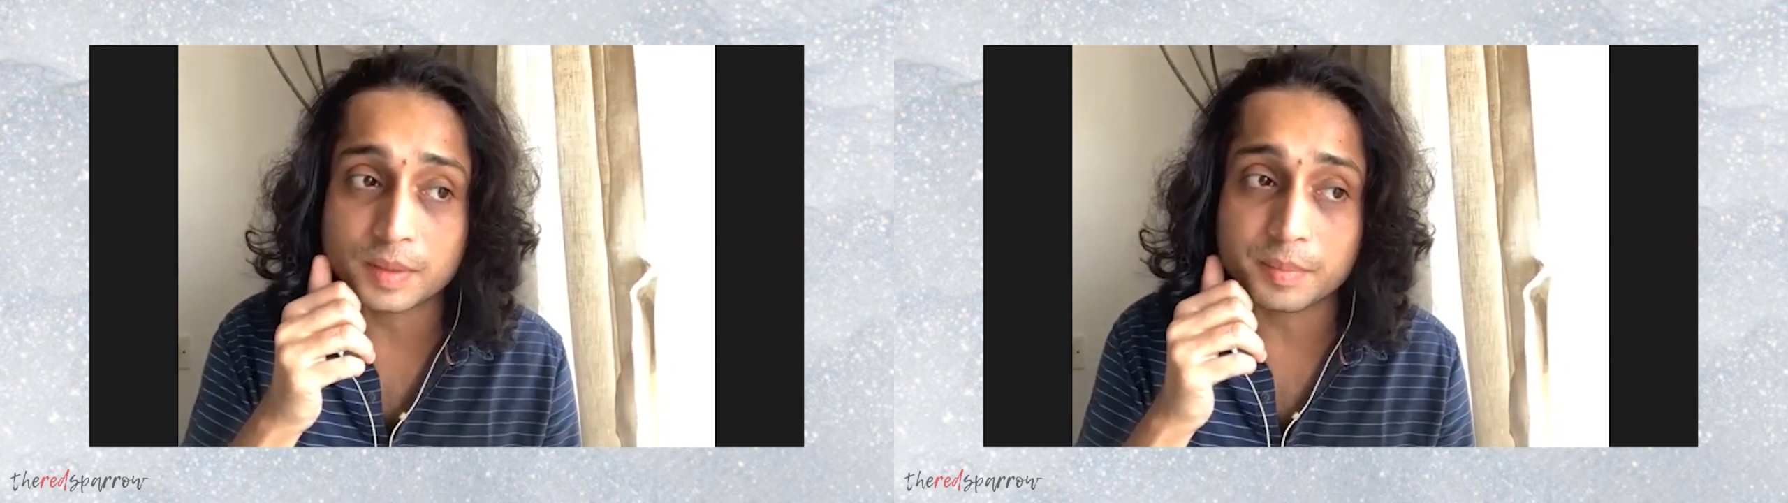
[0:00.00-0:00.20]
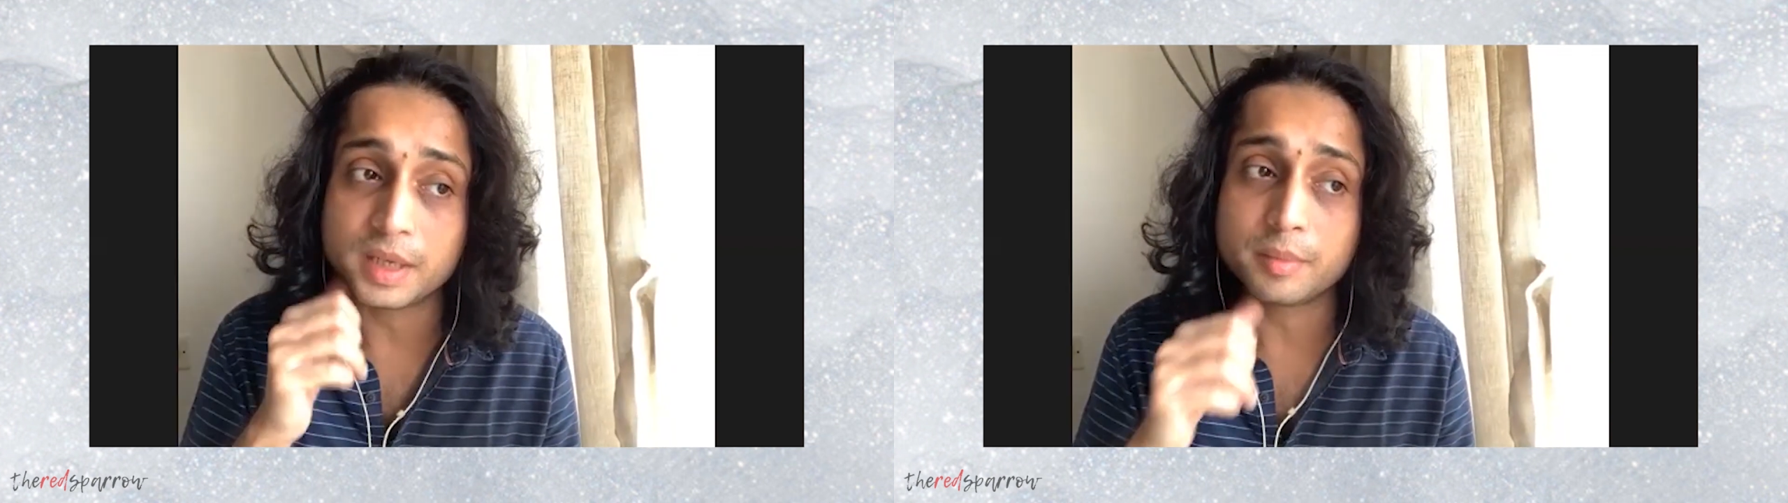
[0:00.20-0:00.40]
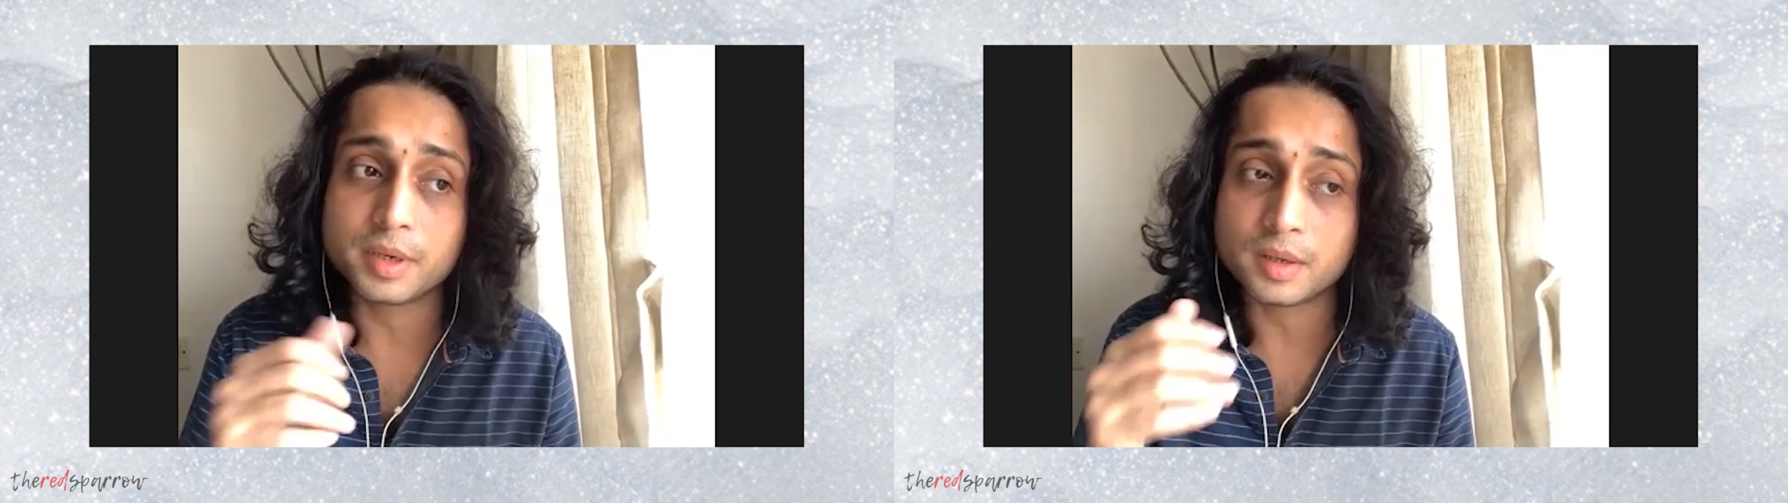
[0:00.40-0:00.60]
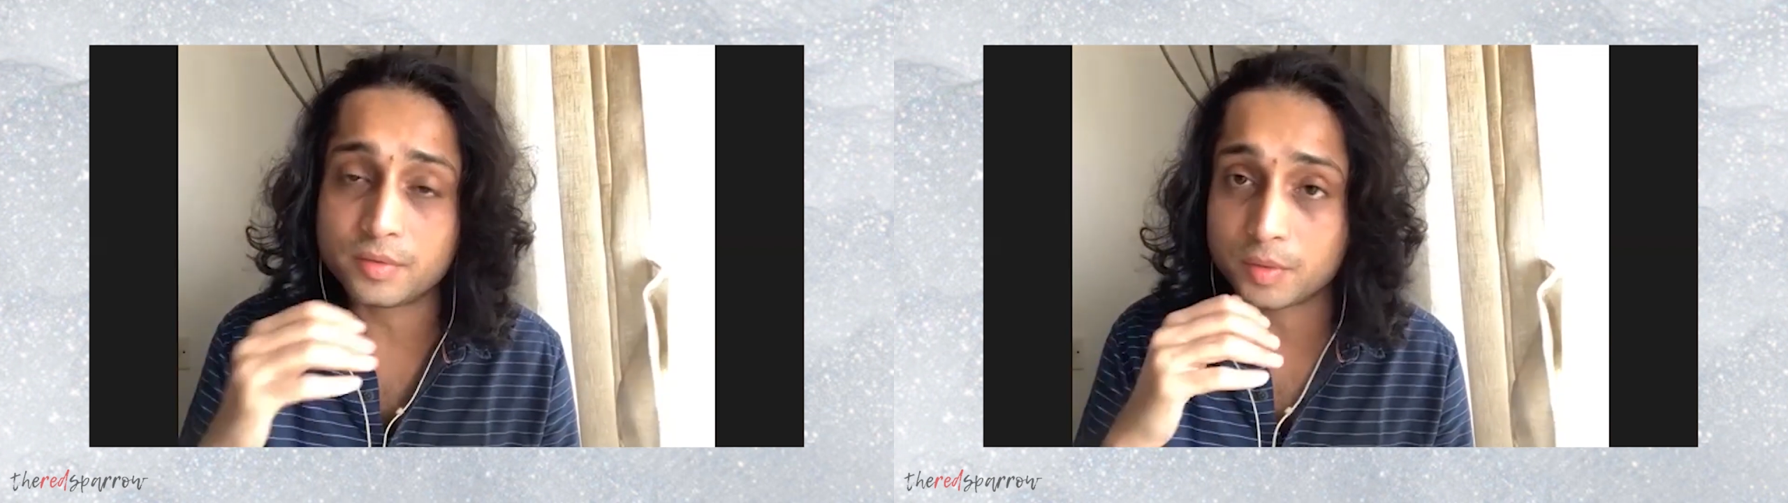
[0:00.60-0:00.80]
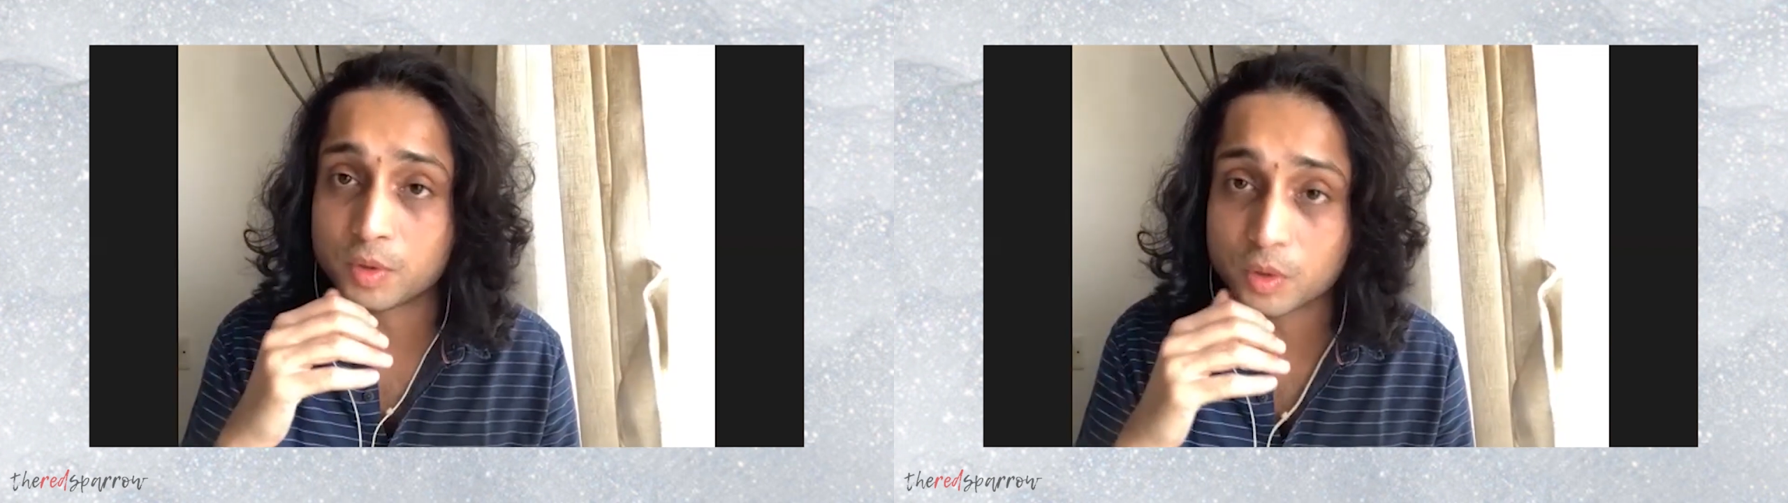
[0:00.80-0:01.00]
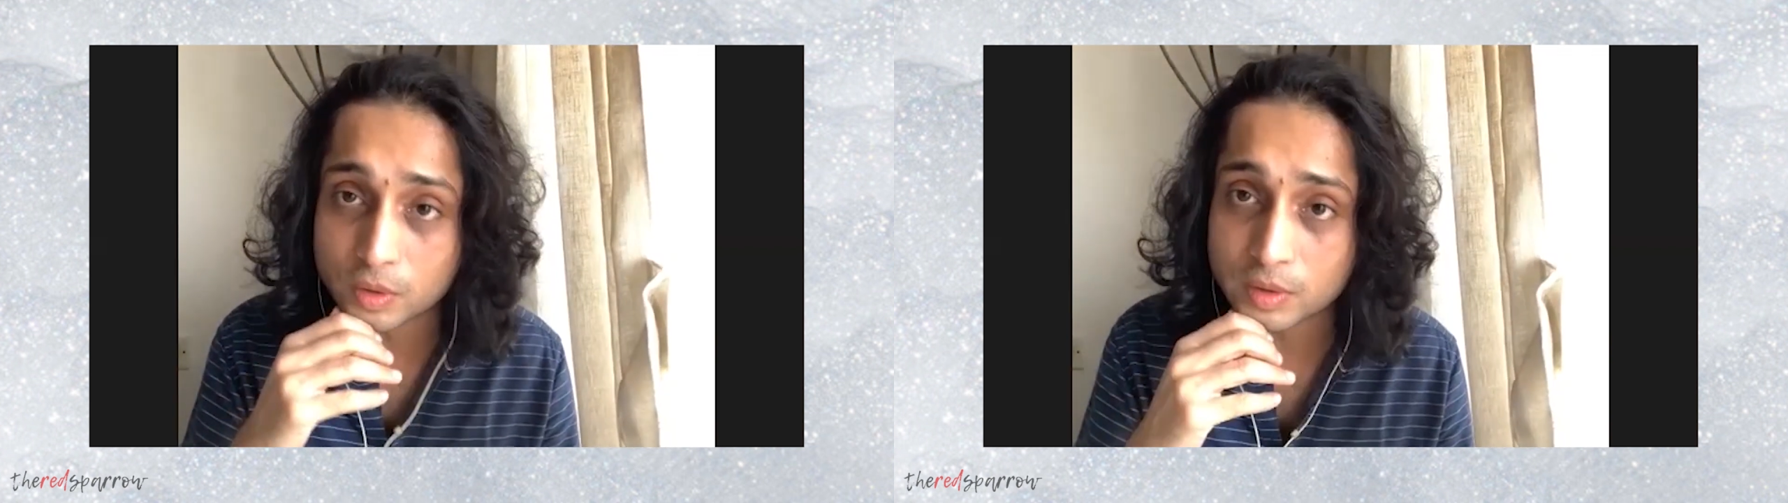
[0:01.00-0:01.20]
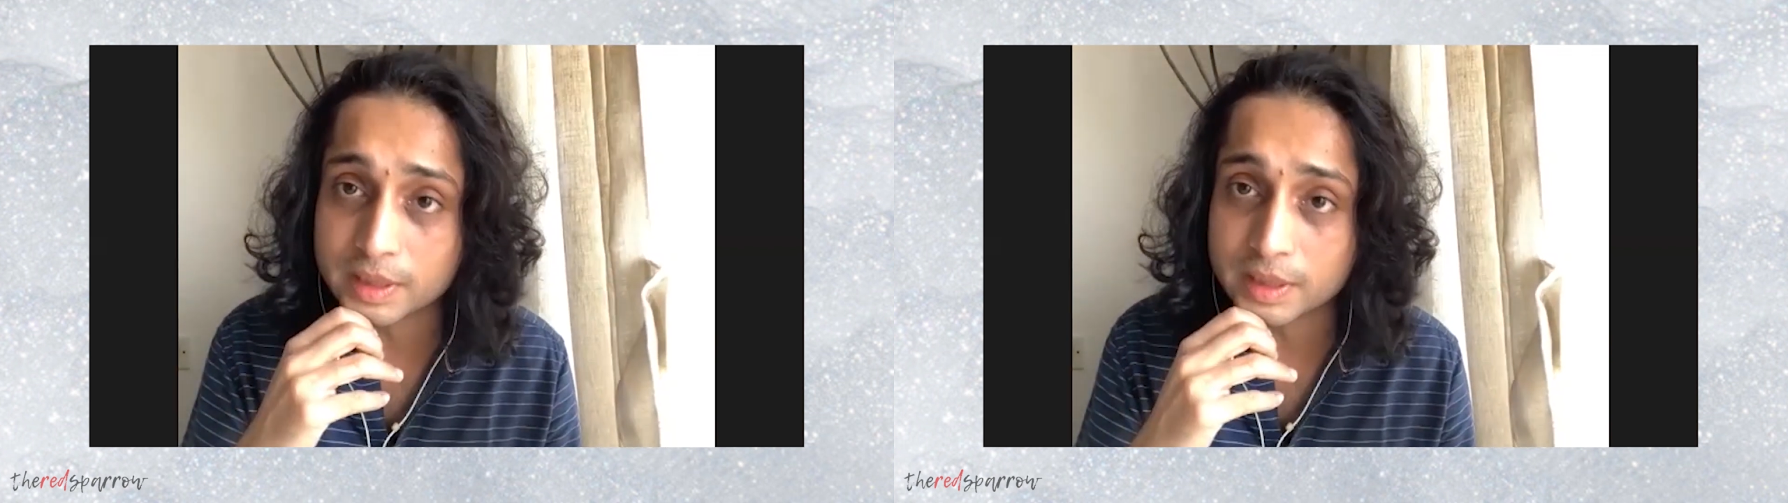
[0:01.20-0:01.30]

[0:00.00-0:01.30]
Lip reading: Mere Bina from Crook